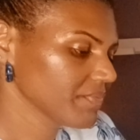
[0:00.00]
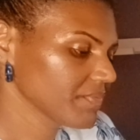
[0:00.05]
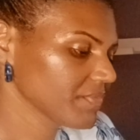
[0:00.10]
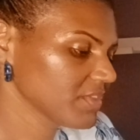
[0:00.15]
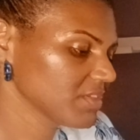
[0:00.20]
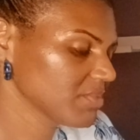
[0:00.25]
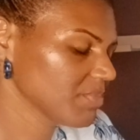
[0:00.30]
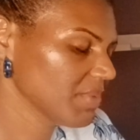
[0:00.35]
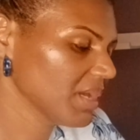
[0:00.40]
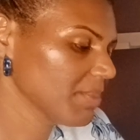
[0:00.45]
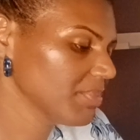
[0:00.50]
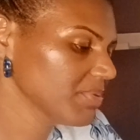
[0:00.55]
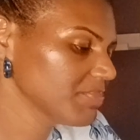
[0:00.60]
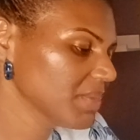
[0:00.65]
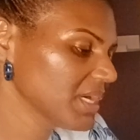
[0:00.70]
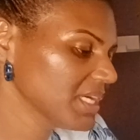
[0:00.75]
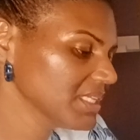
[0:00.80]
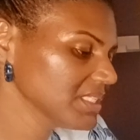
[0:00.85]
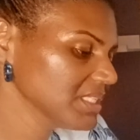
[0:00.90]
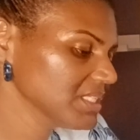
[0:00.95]
This
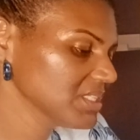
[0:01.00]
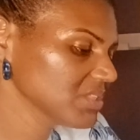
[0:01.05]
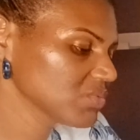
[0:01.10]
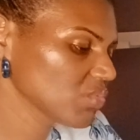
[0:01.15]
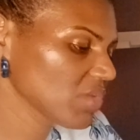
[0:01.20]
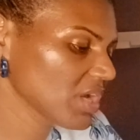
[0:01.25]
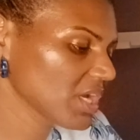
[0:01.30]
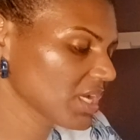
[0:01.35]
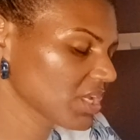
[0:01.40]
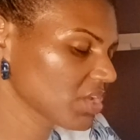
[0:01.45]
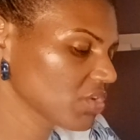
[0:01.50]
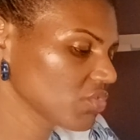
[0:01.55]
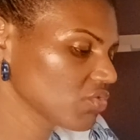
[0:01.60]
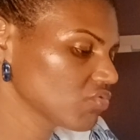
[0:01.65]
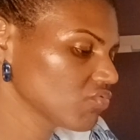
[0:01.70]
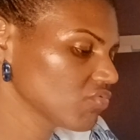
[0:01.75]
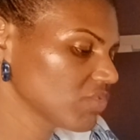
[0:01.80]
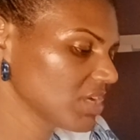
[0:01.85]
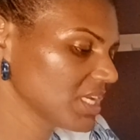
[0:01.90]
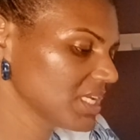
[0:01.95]
person is working
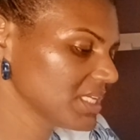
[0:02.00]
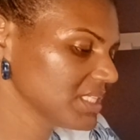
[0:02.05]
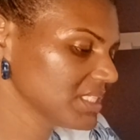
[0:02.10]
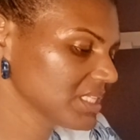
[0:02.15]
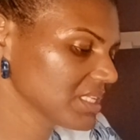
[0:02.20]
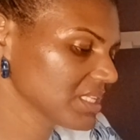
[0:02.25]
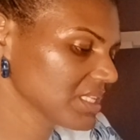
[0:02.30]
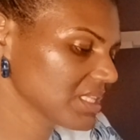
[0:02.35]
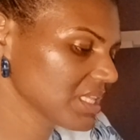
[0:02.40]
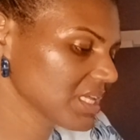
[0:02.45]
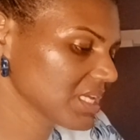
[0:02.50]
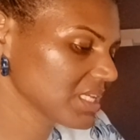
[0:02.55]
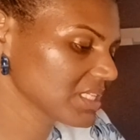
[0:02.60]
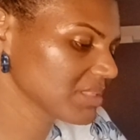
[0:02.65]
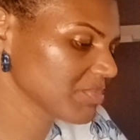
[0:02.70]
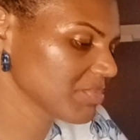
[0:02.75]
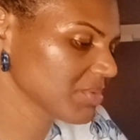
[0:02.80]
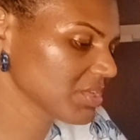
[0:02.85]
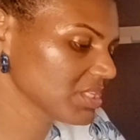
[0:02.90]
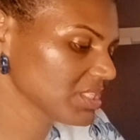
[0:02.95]
on releasing things
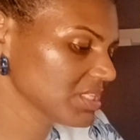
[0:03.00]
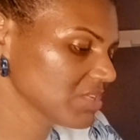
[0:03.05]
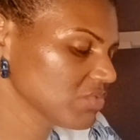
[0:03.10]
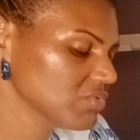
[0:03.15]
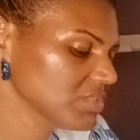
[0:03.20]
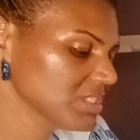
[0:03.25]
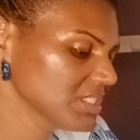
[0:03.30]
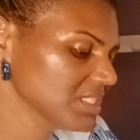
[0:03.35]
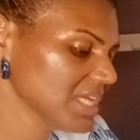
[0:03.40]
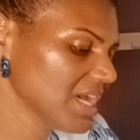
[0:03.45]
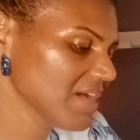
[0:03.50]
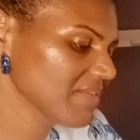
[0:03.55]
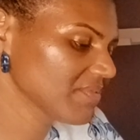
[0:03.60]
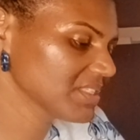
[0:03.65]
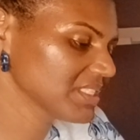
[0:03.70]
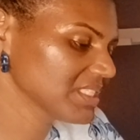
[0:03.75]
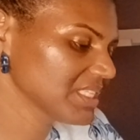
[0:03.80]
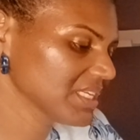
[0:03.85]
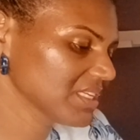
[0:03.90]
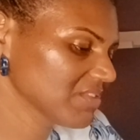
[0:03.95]
because in order to have
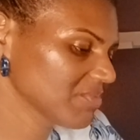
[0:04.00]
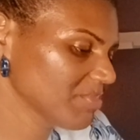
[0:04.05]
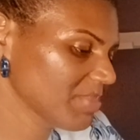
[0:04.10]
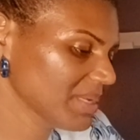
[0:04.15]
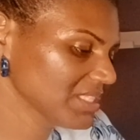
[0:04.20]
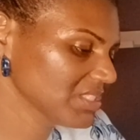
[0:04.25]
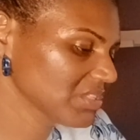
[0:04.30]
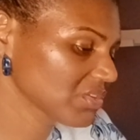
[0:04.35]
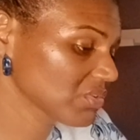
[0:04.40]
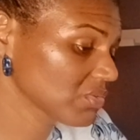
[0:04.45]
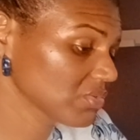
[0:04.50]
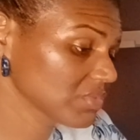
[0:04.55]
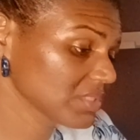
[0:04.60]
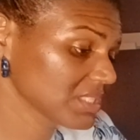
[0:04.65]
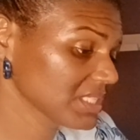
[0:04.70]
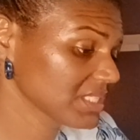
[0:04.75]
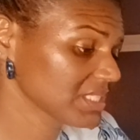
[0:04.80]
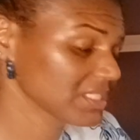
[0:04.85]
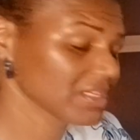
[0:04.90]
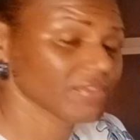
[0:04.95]
this Ten of Pentacles,
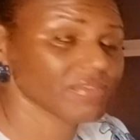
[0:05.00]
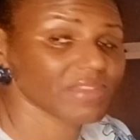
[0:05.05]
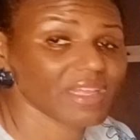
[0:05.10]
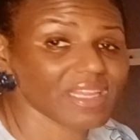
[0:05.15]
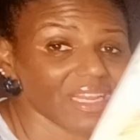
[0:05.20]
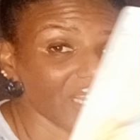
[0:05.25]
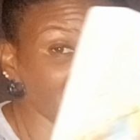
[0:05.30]
there's stuff that they